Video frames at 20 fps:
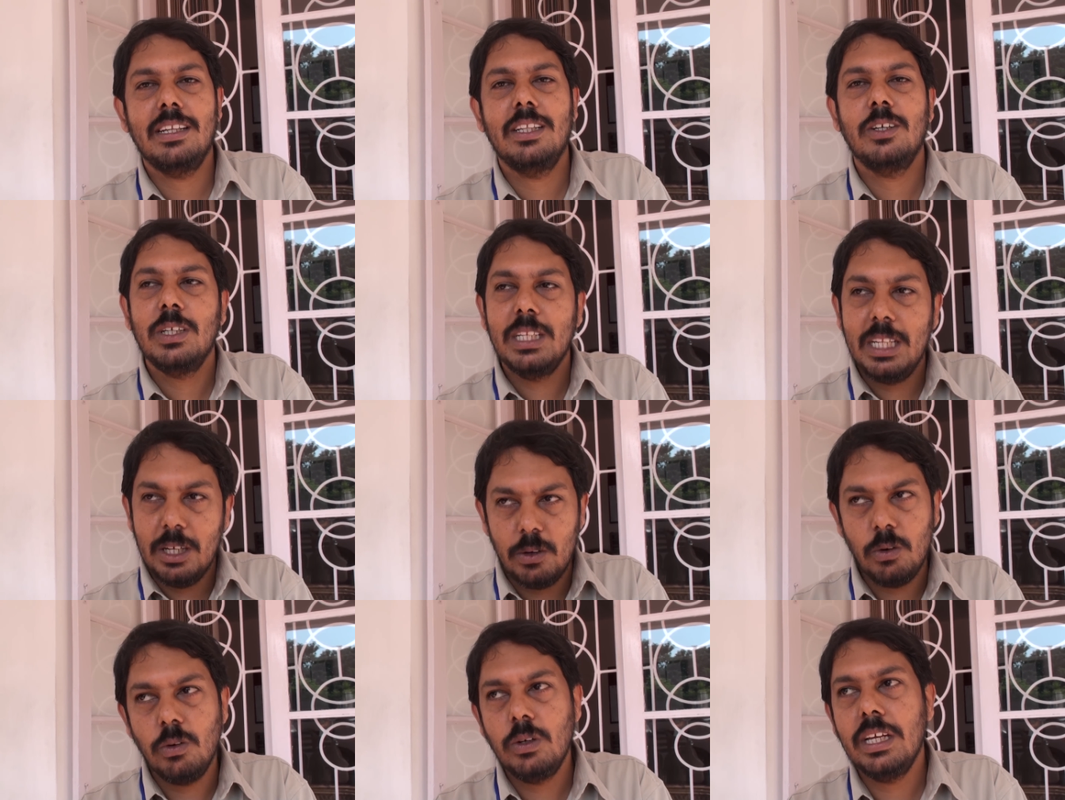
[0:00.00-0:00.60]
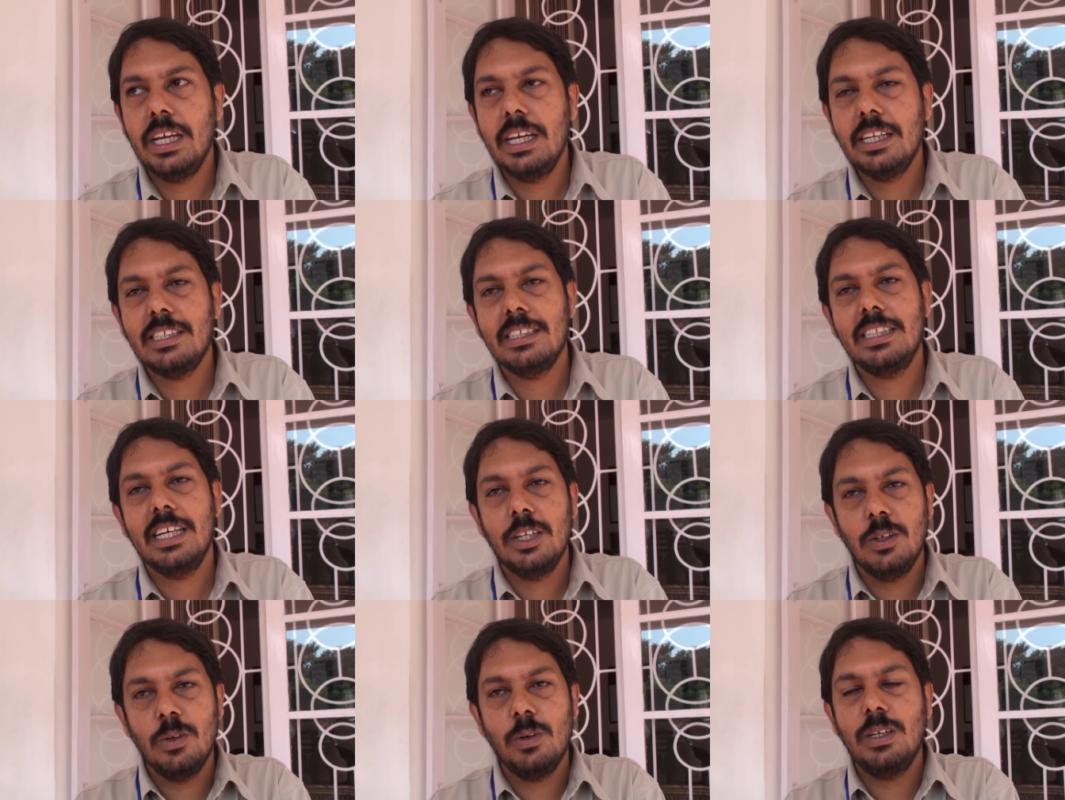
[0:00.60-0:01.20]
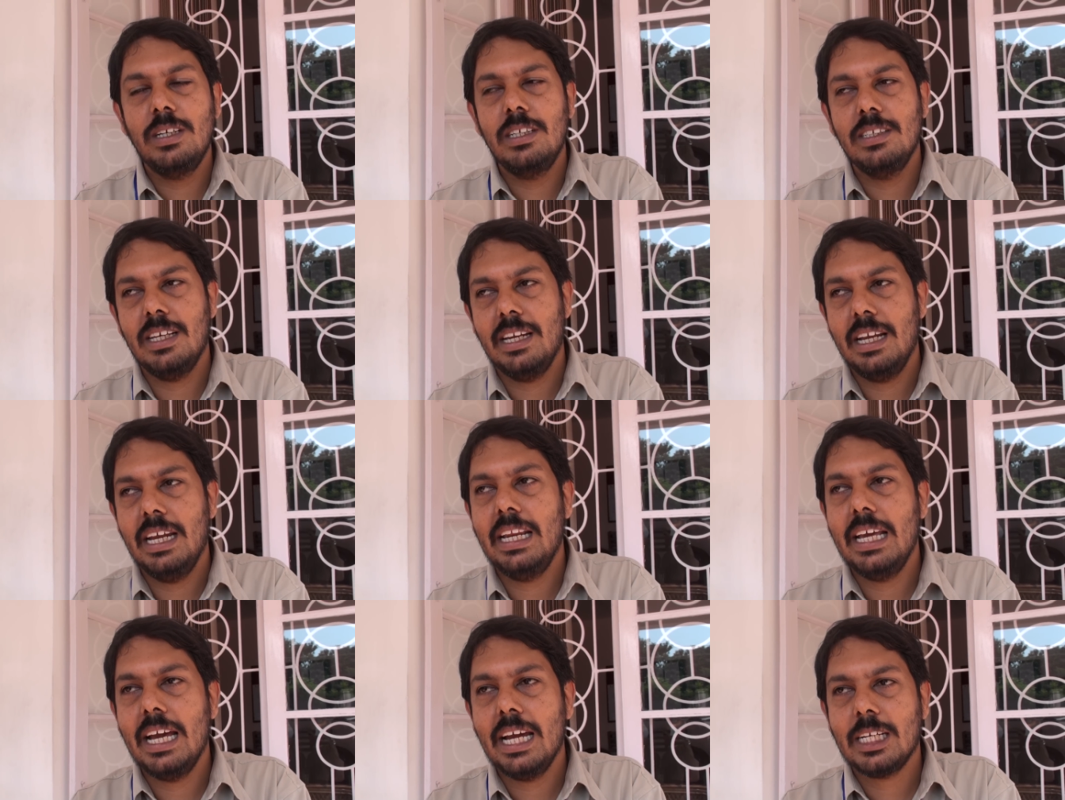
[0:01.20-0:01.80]
They, they don't eat. They know it is
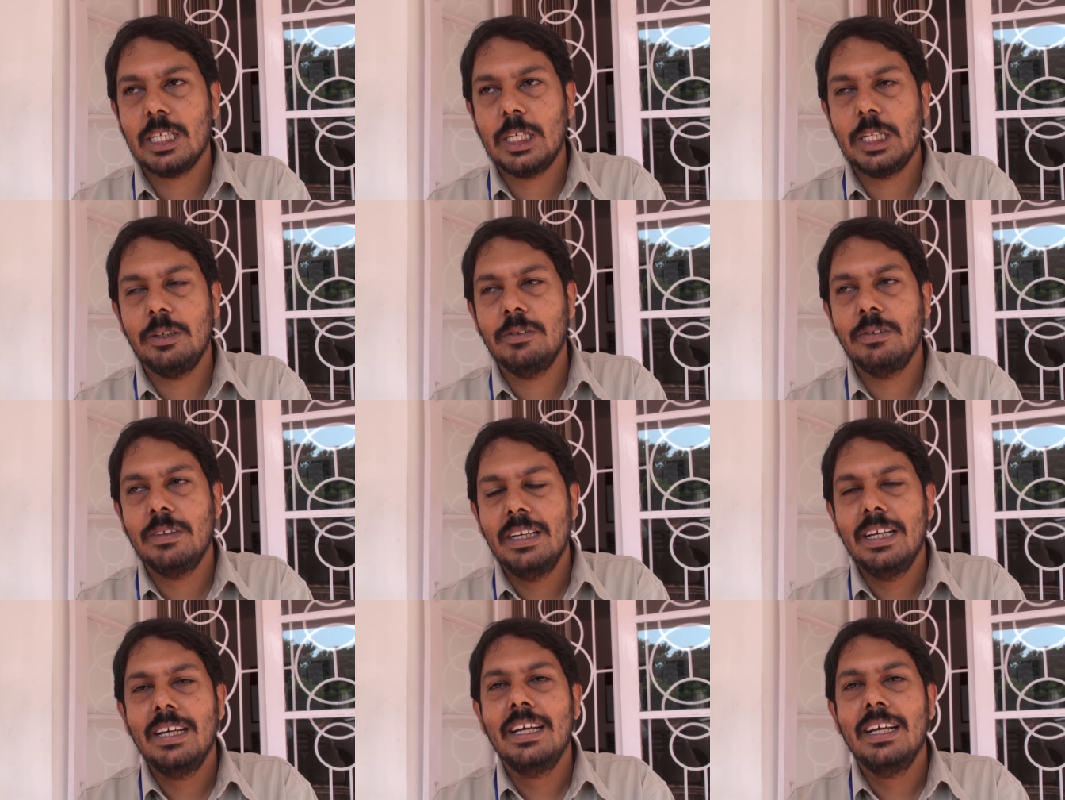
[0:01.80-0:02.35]
radioactive.